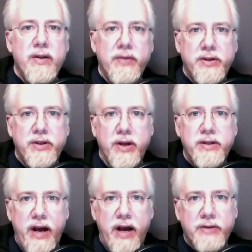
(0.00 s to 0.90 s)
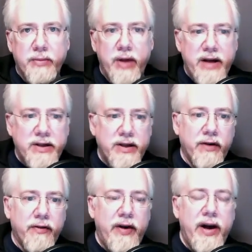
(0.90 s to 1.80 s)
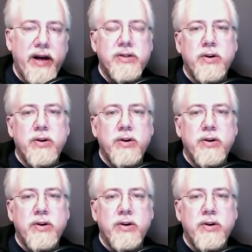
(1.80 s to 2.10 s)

this does have some lasting effects.